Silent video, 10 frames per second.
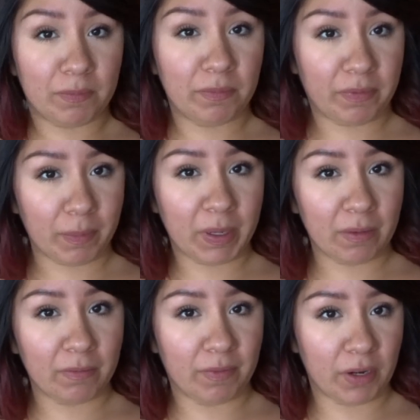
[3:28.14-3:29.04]

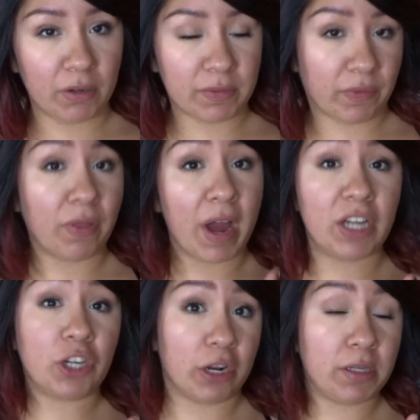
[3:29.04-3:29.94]
filming videos for
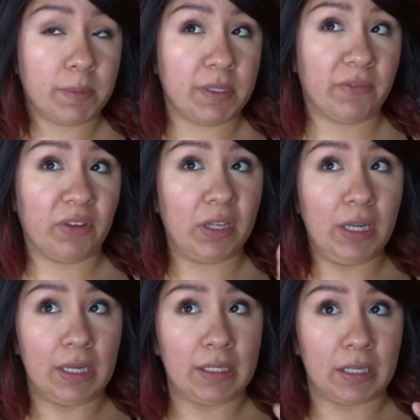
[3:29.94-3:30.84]
that channel
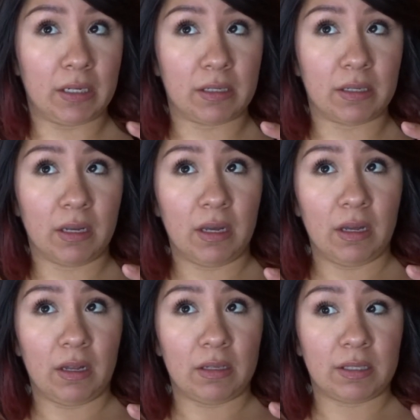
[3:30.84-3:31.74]
specifically isn't
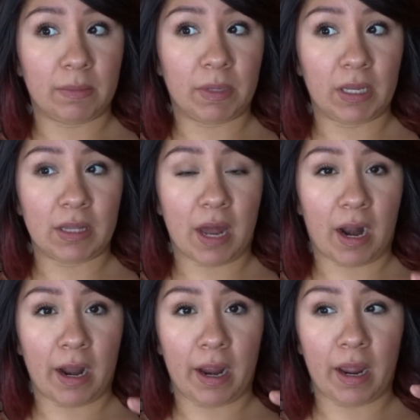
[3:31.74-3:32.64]
something that
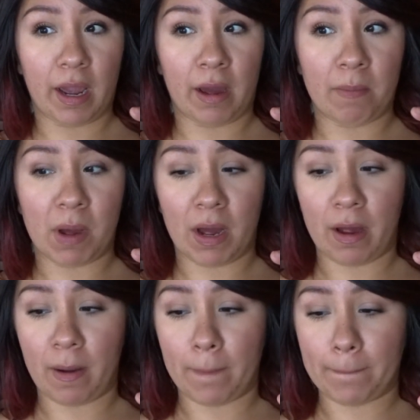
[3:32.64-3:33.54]
I am
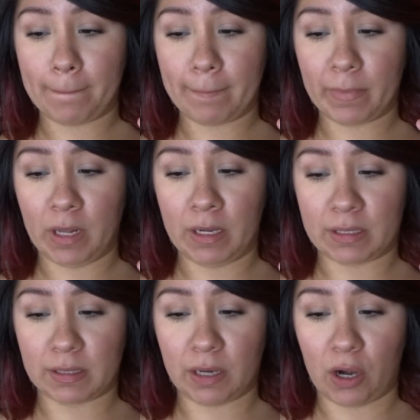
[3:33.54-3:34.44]
um,
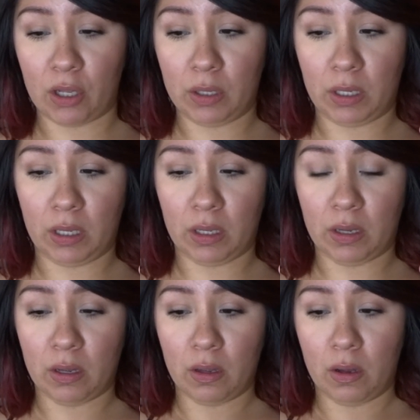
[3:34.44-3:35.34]

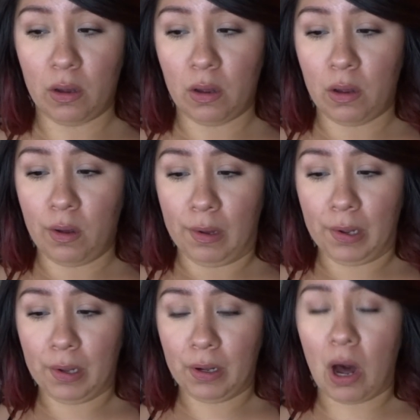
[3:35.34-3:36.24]
necessarily
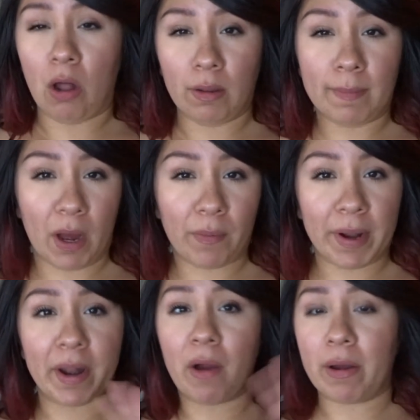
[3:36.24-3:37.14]
all about
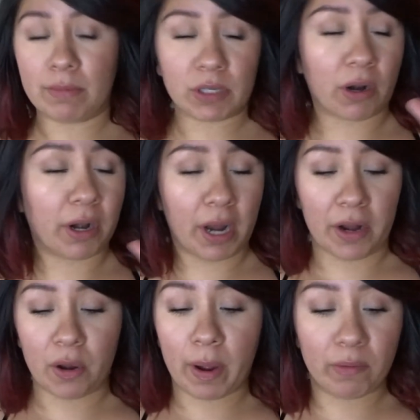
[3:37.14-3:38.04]
right now. I'm sorry. I
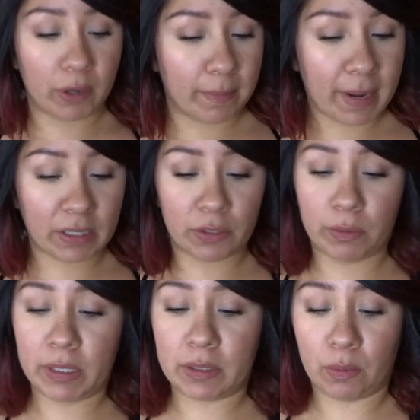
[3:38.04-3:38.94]
know I will get back
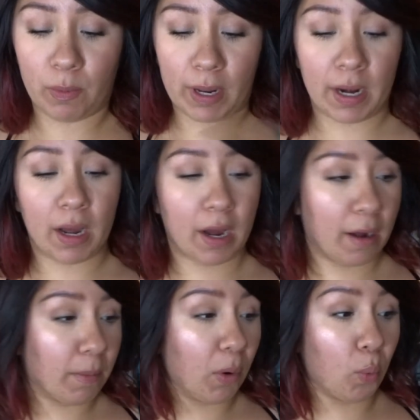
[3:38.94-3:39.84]
to it when
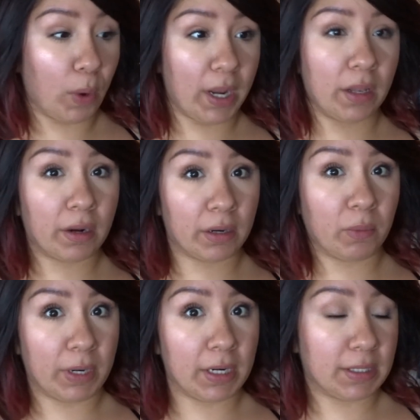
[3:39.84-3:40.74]
um, when there
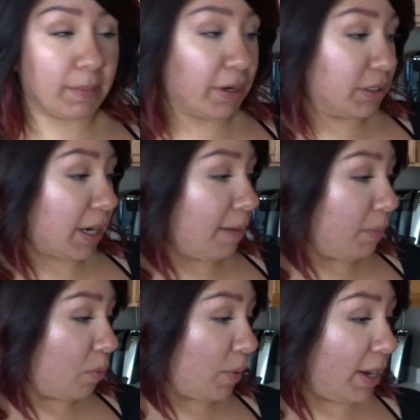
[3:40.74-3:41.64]
when it is a better time.
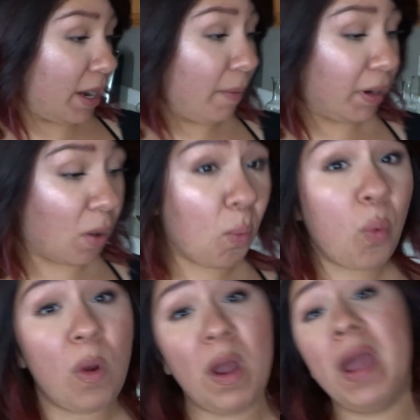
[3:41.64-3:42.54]
But right now I got
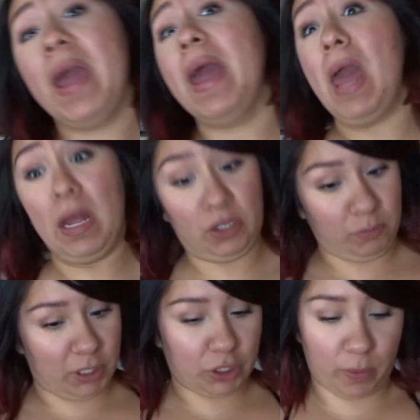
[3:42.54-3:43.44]
way too
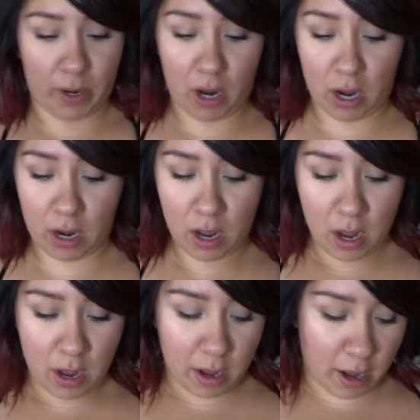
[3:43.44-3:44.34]
much going on
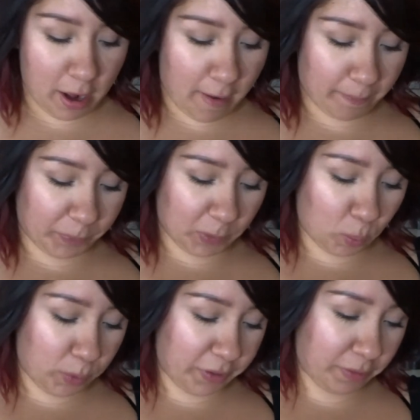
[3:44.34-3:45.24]

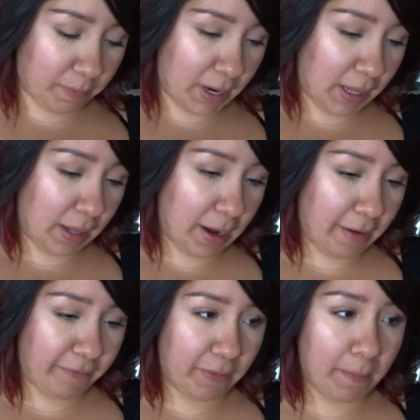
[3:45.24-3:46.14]
um, with my
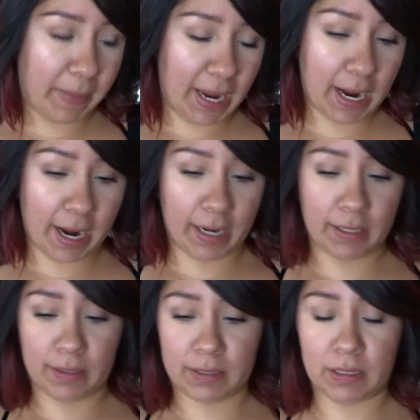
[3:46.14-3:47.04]
life behind
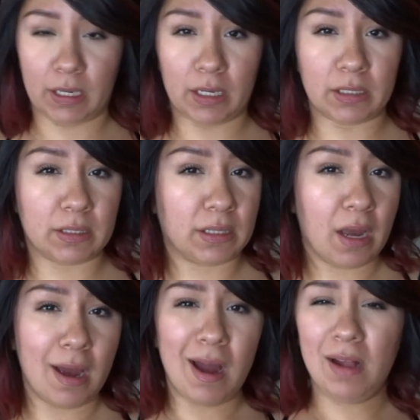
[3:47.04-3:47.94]
the scenes.
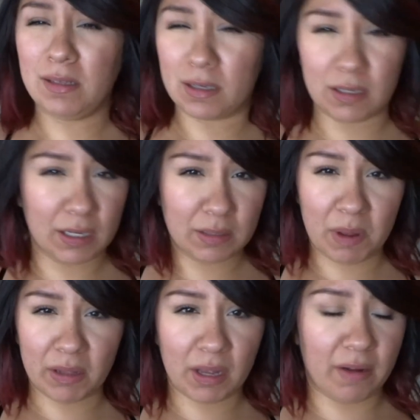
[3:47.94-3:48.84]
I'll talk to you guys
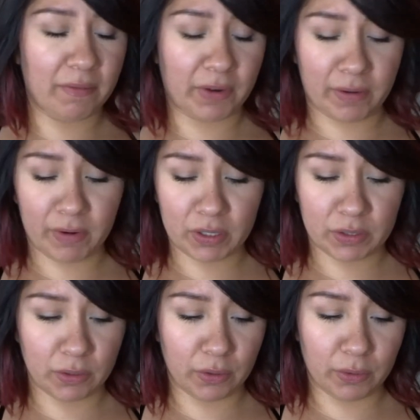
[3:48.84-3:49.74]
about that very very
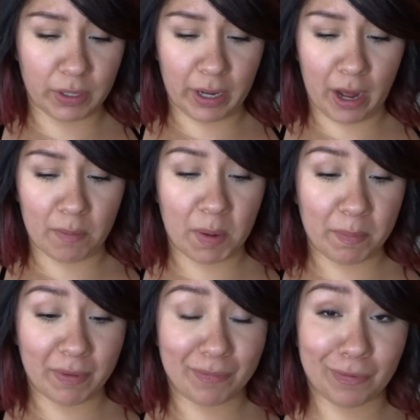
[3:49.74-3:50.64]
soon. Um,
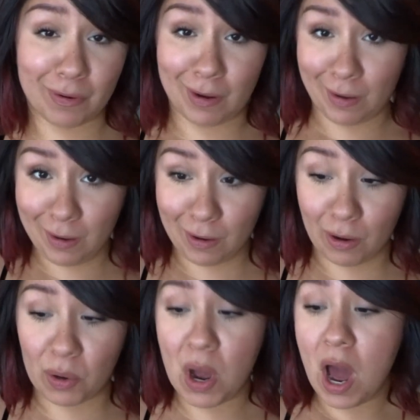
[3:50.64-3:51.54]
but for
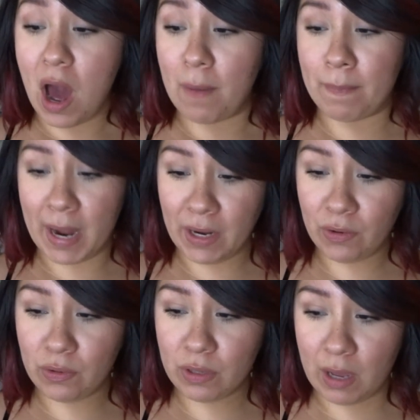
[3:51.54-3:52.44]
now,
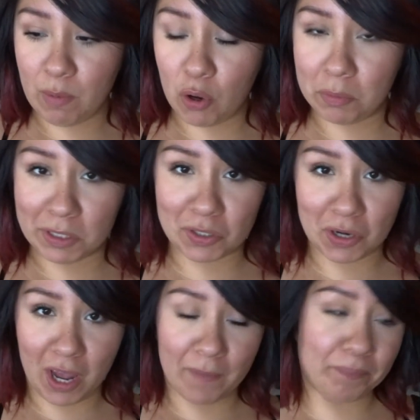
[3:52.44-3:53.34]
Michael came home
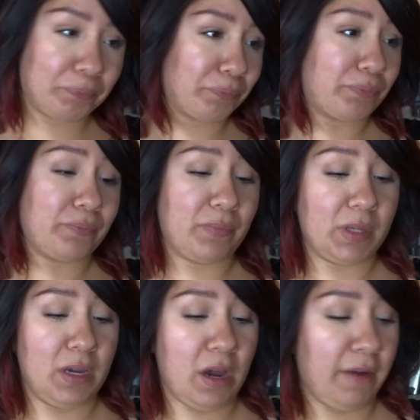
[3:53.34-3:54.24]
yesterday
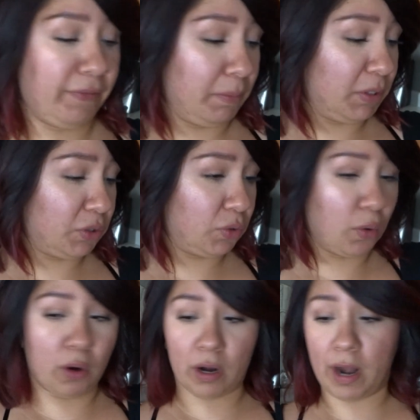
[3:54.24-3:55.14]
uh, from the
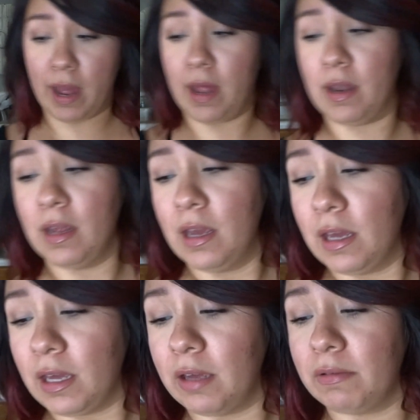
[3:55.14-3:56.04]
store and
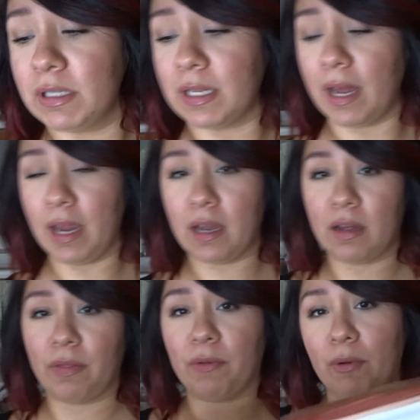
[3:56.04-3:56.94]
he was like
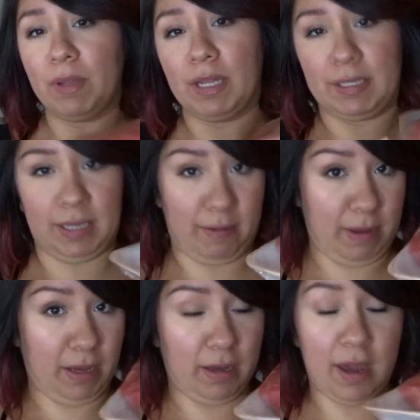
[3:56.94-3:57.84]
throwing this at
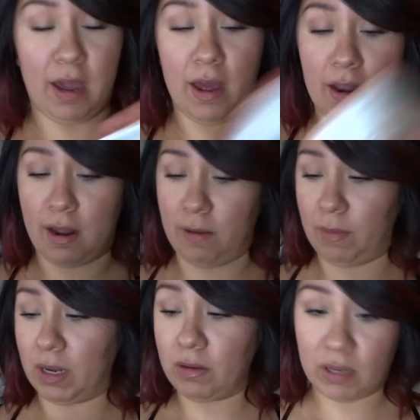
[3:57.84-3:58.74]
me and I'm
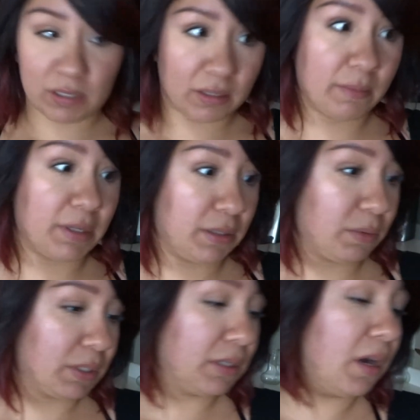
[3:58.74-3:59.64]
like okay so that means he wants